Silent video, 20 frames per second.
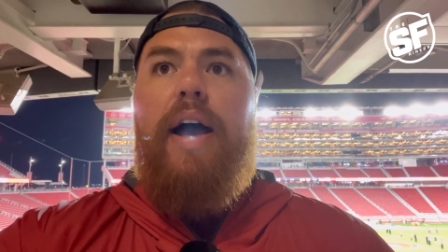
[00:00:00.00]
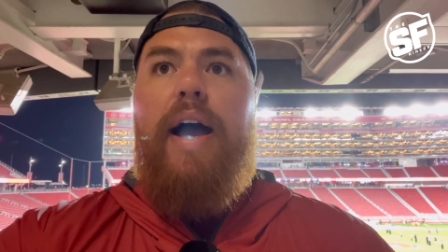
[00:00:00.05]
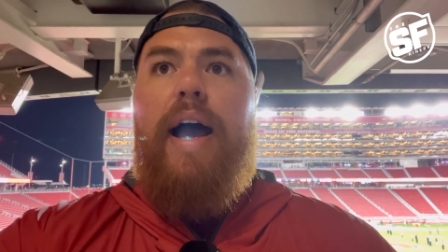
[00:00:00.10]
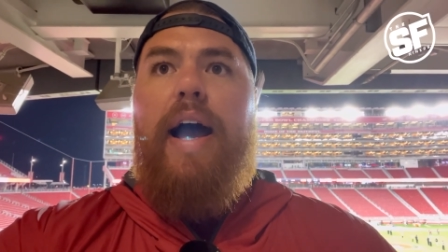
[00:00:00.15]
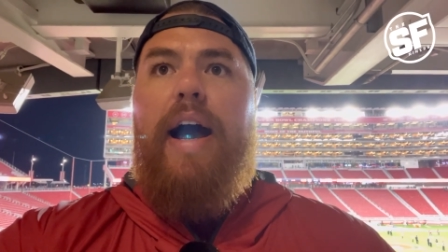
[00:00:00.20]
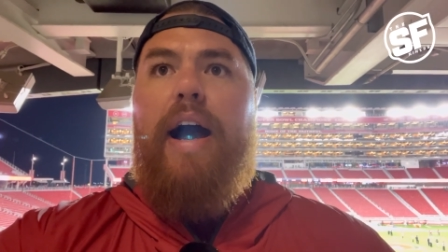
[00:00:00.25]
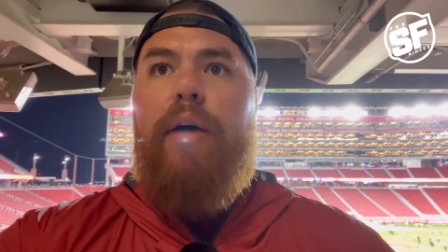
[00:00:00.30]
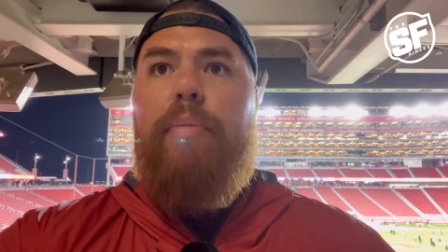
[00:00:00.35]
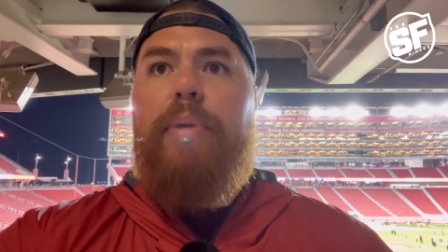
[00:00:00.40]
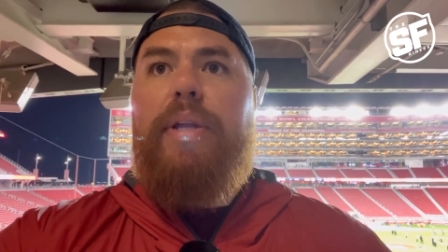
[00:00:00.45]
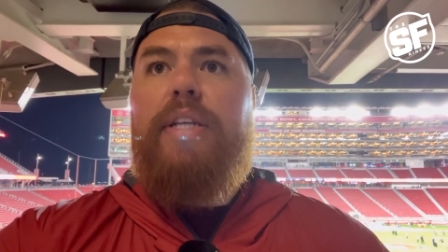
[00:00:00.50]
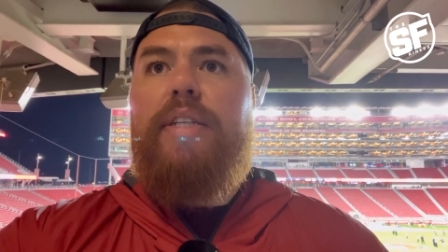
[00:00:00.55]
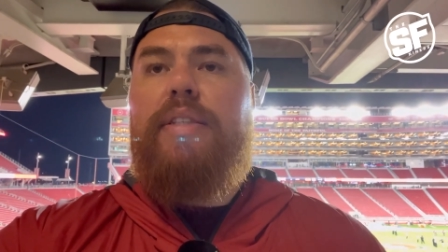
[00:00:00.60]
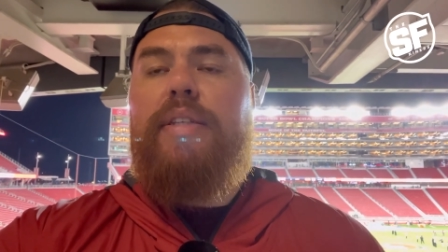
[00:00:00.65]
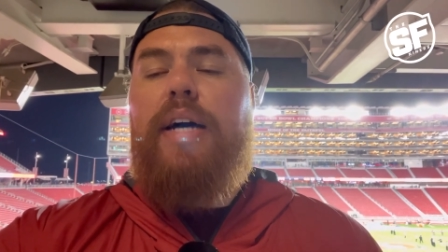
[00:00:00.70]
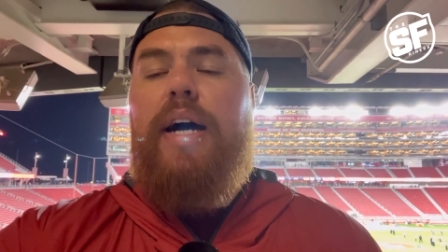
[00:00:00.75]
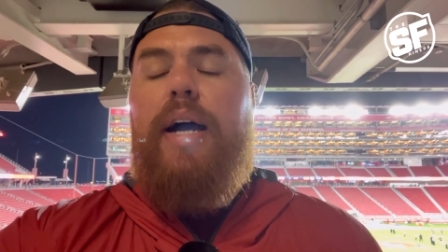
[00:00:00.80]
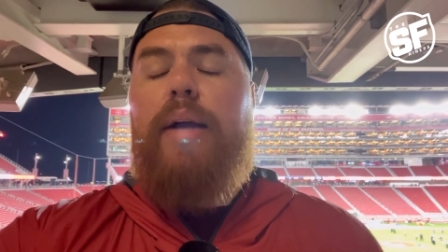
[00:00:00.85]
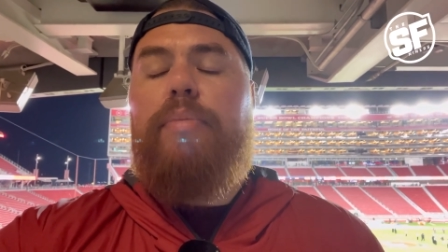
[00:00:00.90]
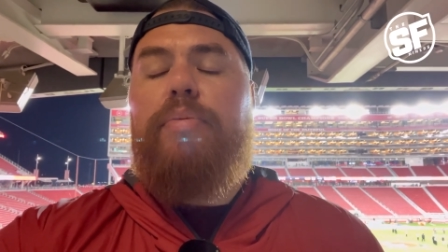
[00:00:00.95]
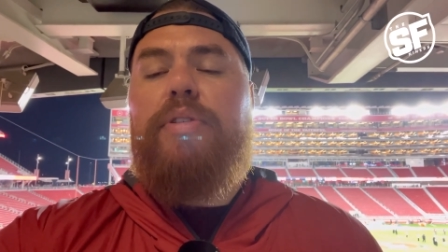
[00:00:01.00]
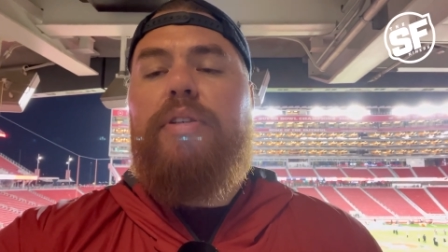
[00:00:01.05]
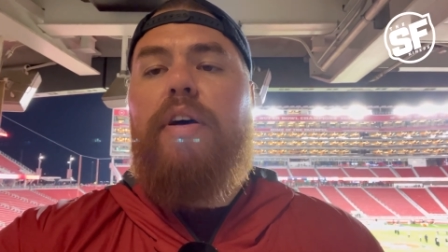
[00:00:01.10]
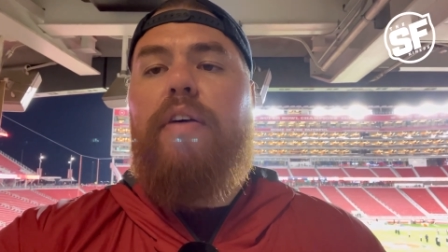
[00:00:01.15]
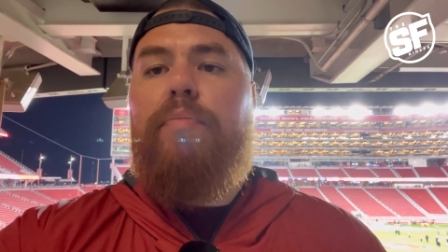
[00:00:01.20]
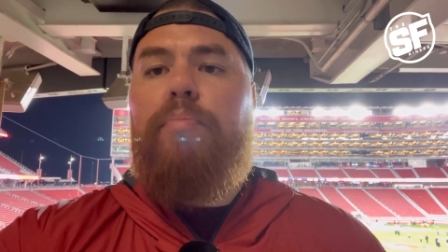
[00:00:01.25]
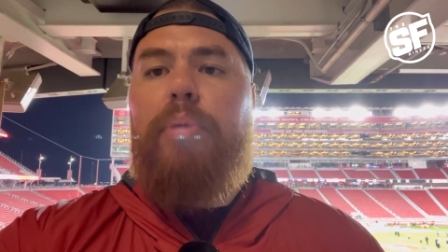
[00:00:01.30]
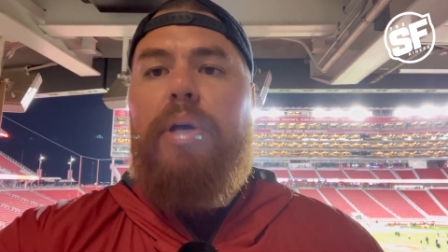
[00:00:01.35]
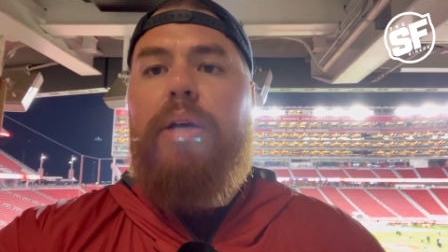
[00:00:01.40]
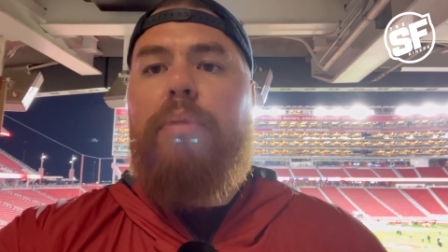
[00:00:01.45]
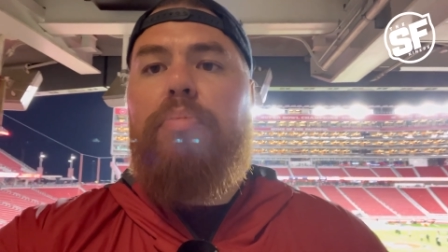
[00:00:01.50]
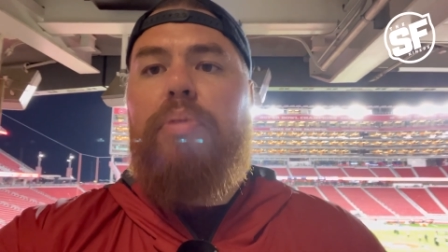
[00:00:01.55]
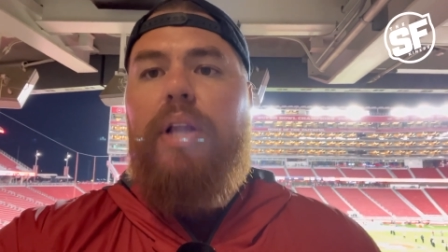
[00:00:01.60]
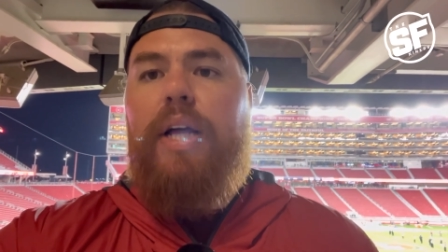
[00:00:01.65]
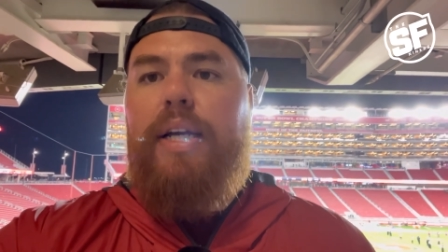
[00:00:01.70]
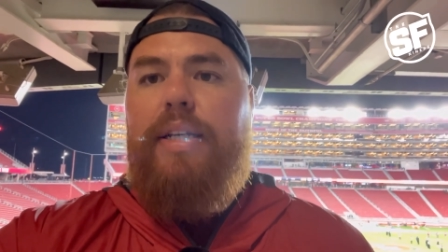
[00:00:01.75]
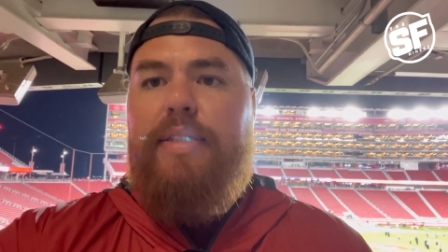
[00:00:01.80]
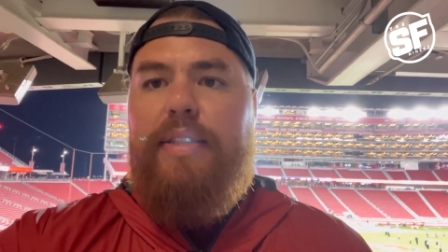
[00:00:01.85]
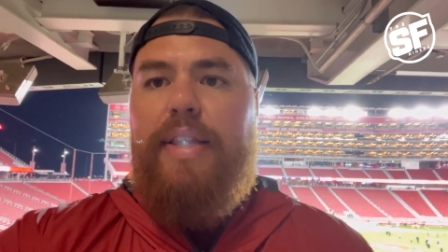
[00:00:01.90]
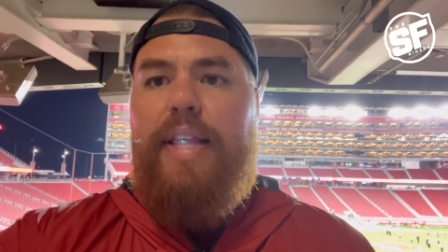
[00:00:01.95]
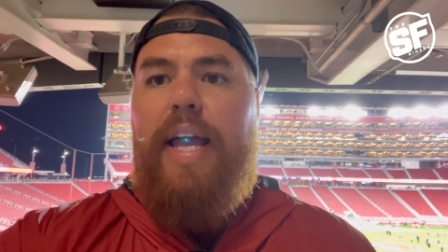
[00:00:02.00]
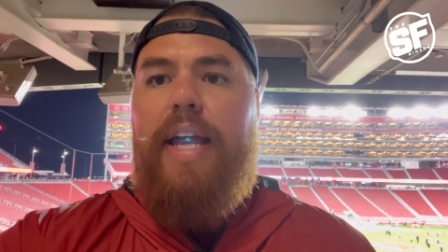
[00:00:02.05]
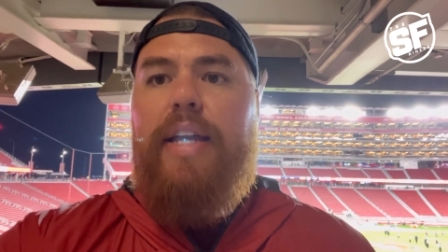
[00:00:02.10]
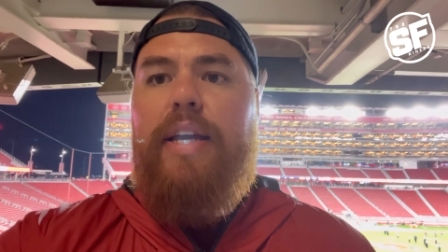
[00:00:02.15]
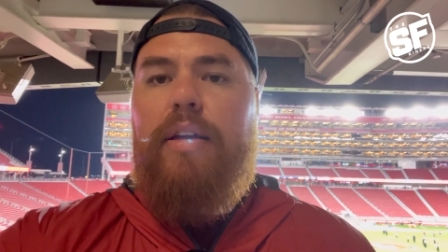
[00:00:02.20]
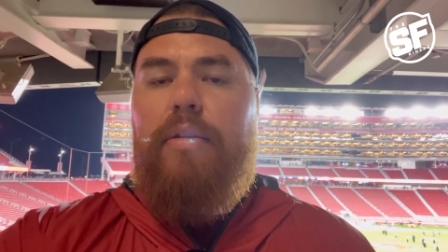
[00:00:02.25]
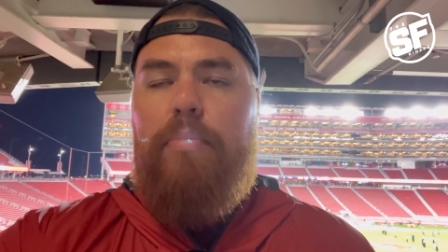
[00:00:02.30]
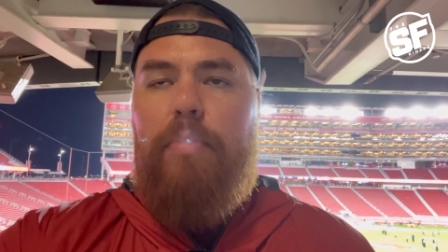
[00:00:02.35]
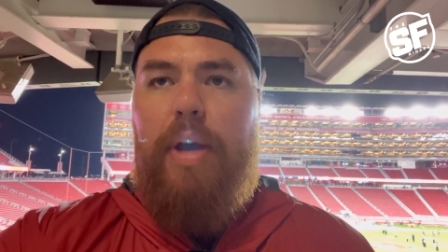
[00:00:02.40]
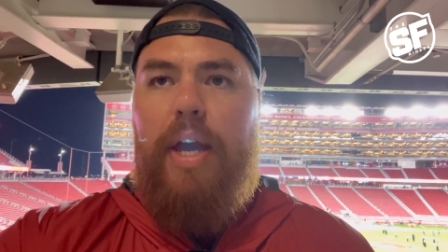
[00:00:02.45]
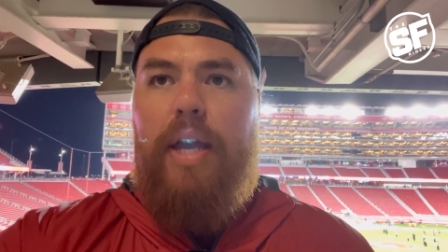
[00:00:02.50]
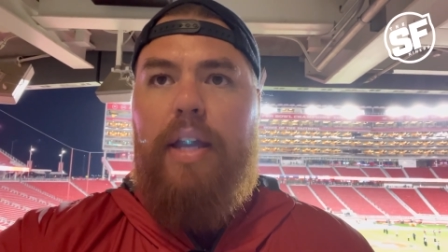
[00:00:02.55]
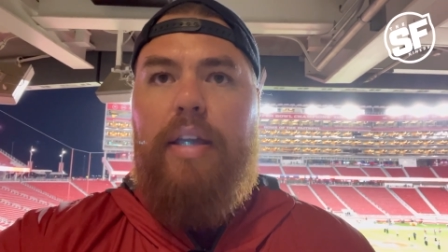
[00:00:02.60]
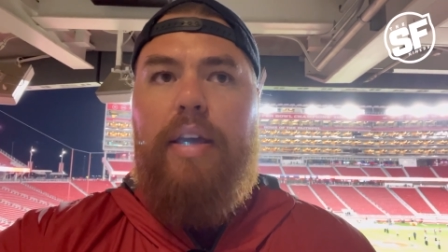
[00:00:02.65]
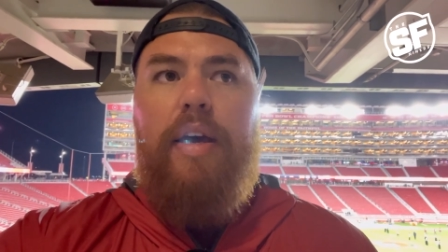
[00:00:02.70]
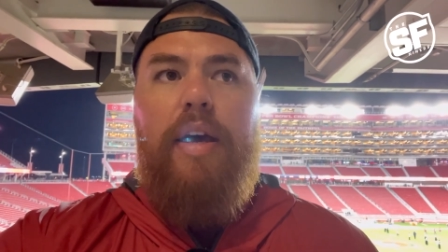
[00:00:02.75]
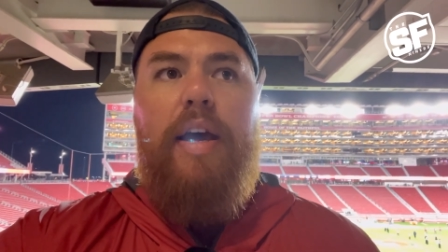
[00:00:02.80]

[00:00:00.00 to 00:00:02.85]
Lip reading: how many types of big plays they can make